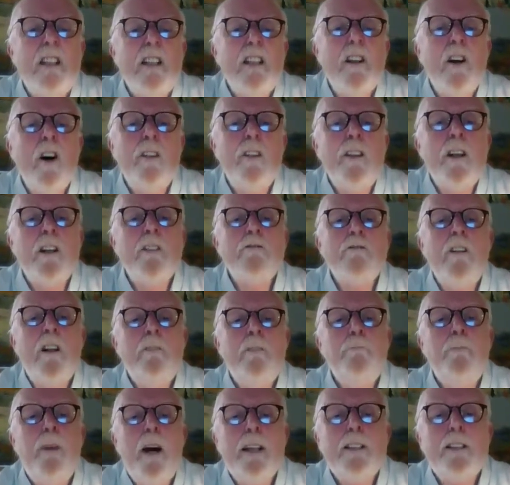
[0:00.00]
On their
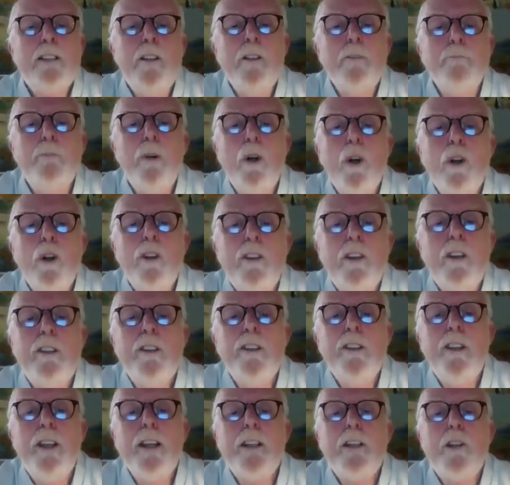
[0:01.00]
run back to the border,
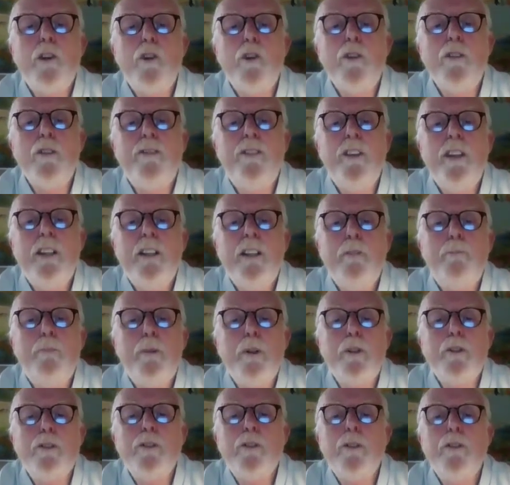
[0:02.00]
they could evade
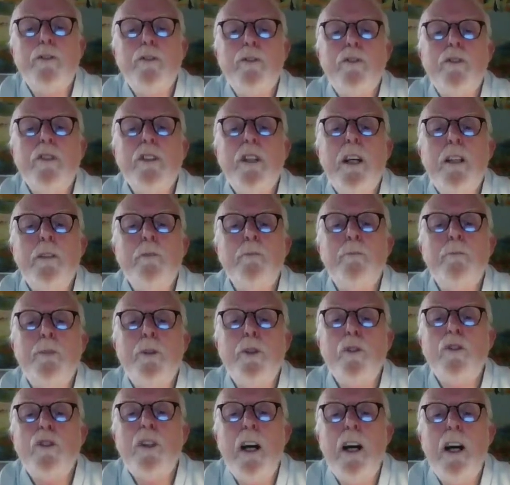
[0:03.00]
pursuit in
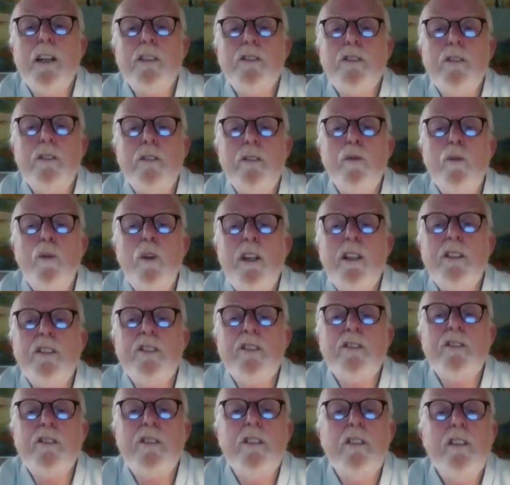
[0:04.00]
Newcastle
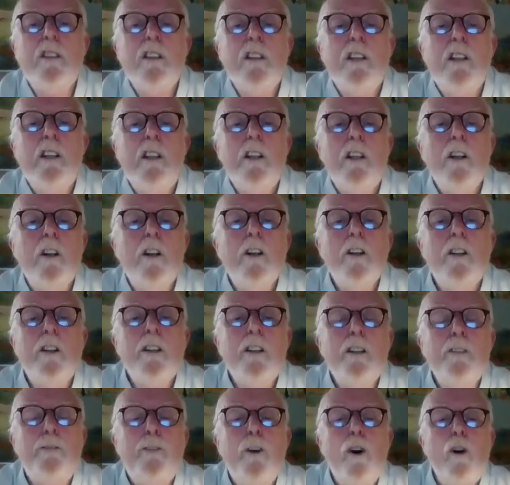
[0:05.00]
Waste or
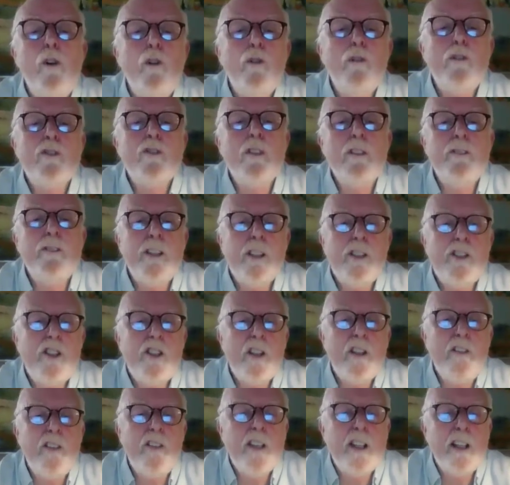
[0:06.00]
in the folds of the
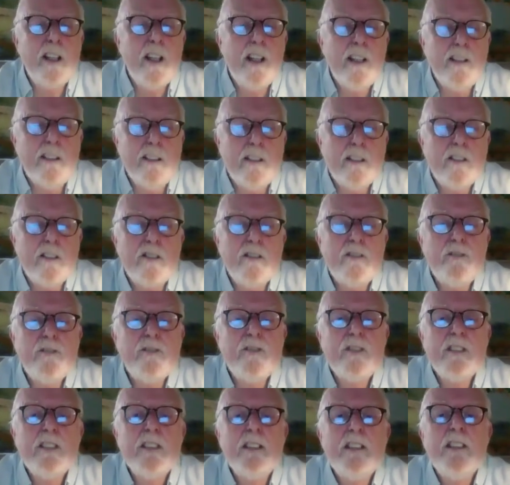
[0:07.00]
Cheviot Hills.
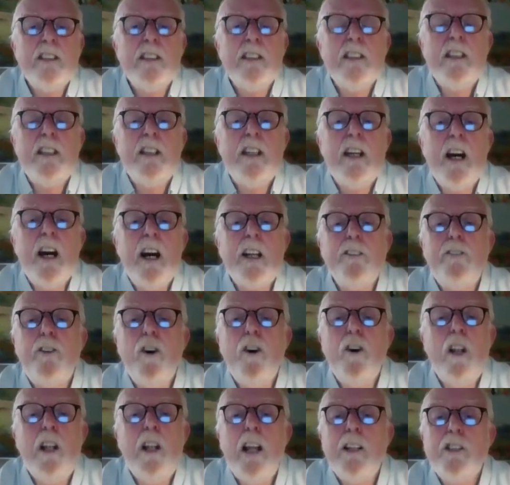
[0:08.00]
And if
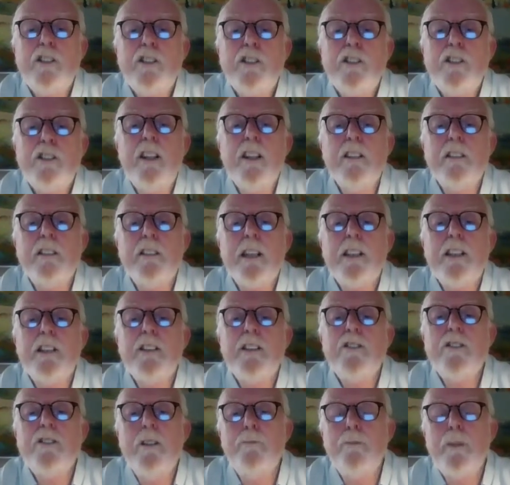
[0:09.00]
all else failed, they
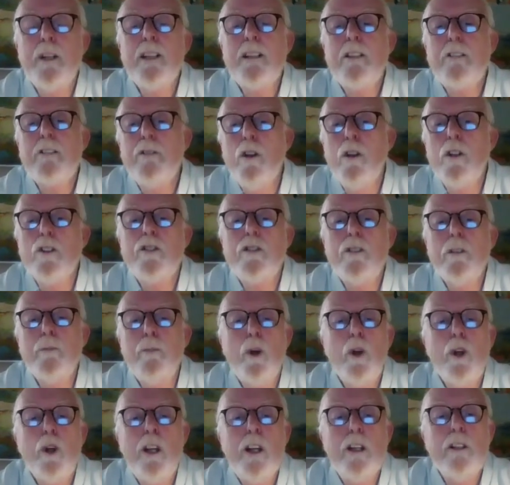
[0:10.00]
could simply cross the
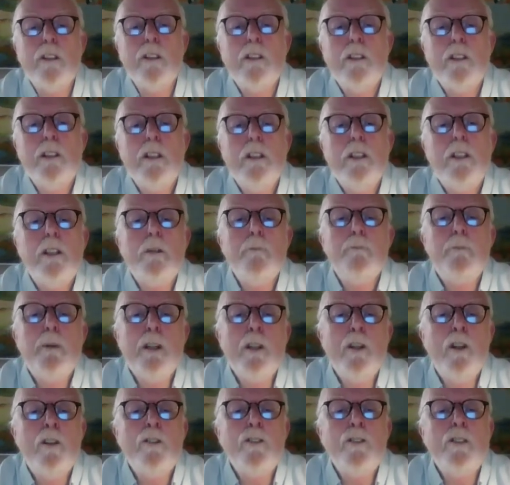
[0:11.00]
border
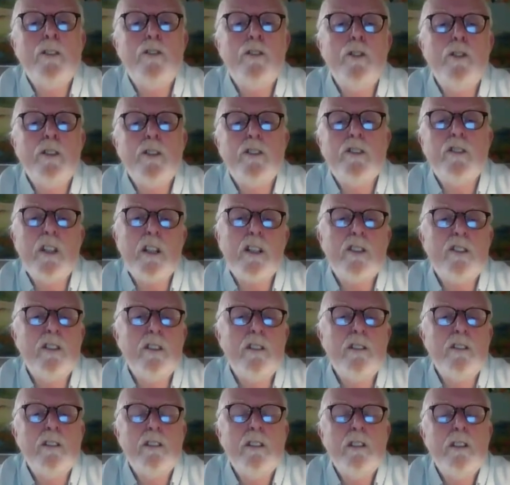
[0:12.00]
beyond the
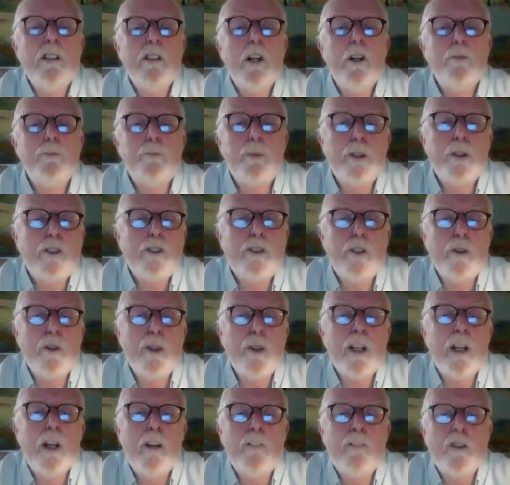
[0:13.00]
jurisdiction of
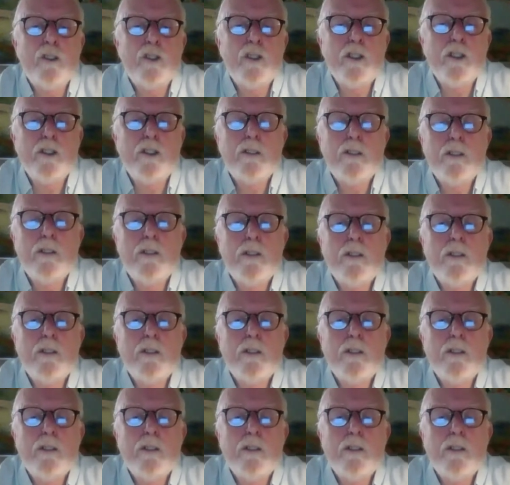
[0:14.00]
pursuing officers.